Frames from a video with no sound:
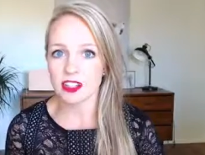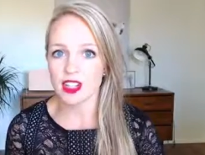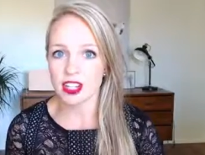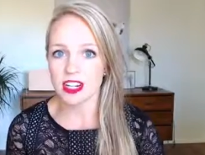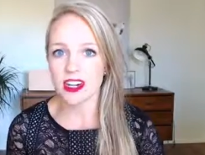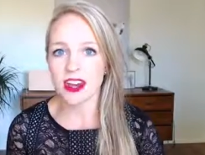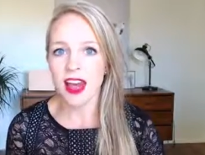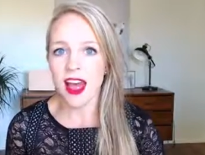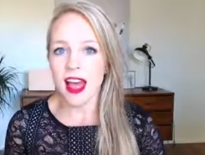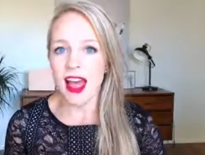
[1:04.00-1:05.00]
year,
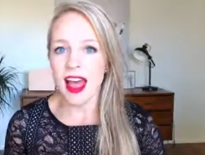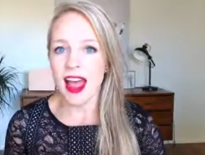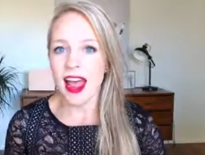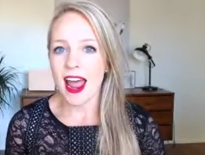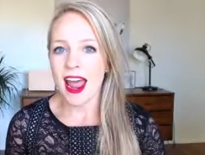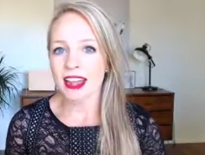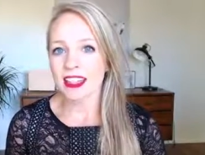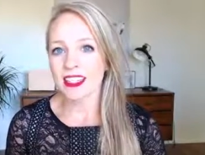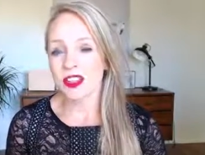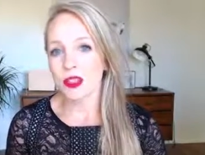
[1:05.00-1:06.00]
and
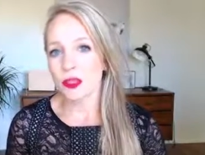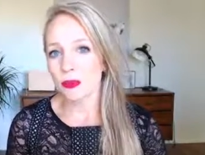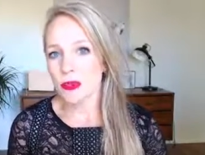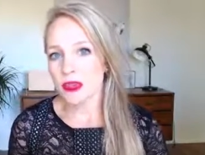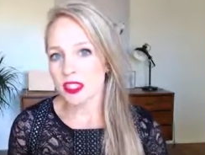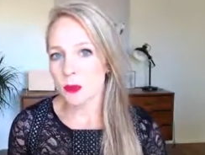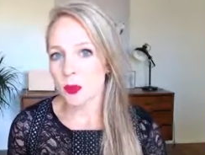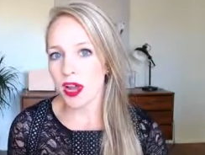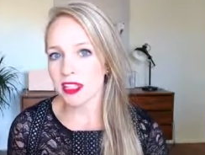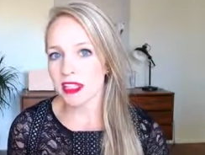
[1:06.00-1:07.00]
through this
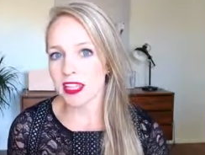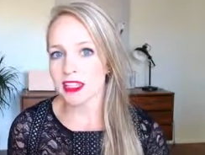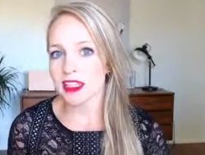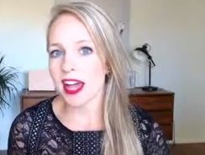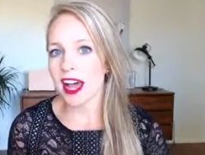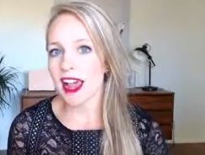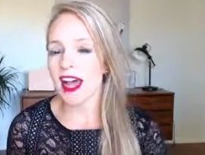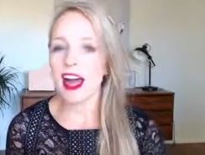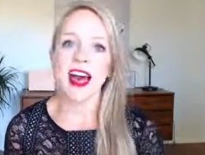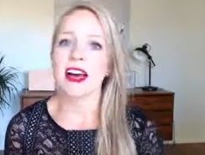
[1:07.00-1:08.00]
process, I
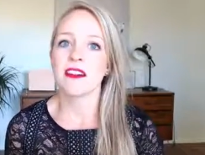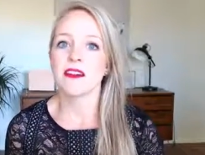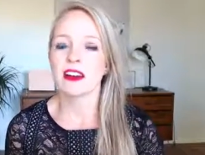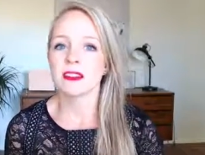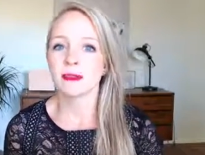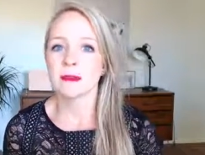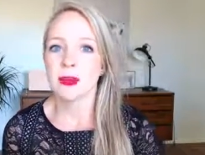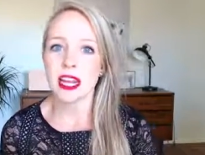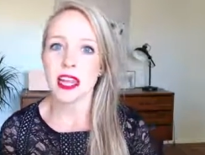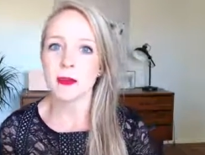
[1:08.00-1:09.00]
have been
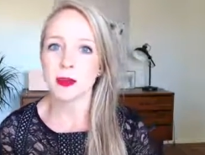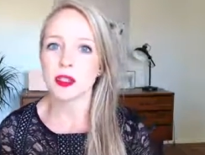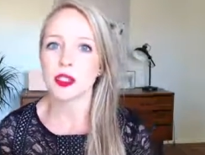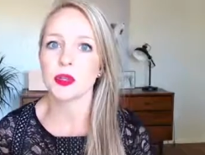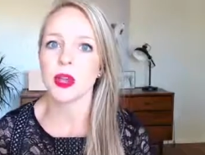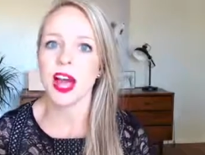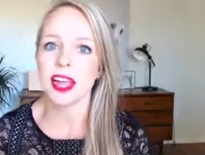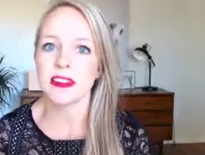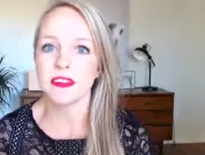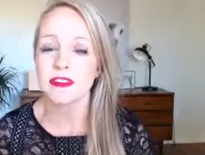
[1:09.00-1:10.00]
able to kind of
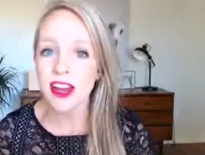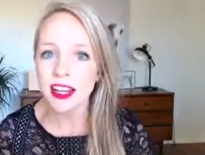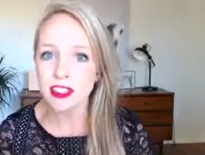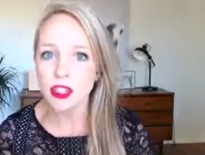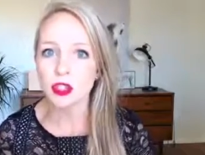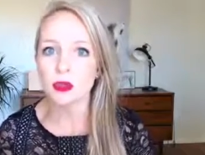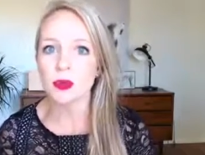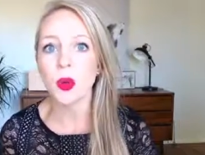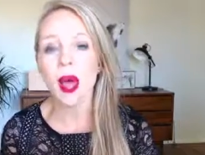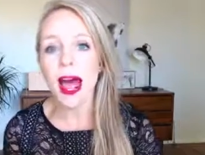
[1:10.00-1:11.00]
fine-tune
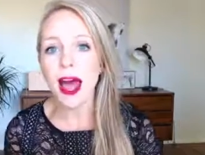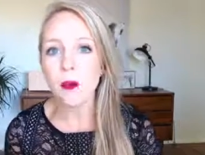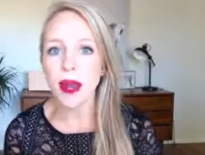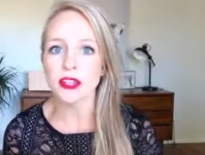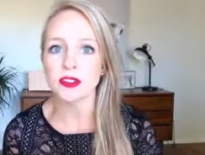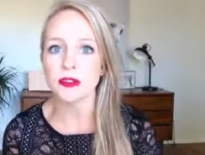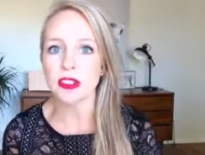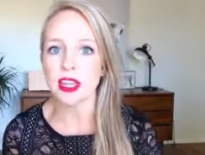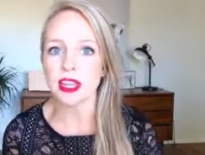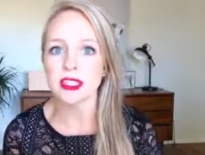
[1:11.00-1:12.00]
how I do
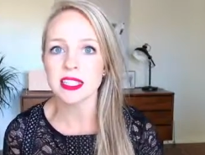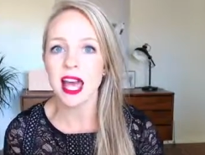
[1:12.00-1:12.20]
things,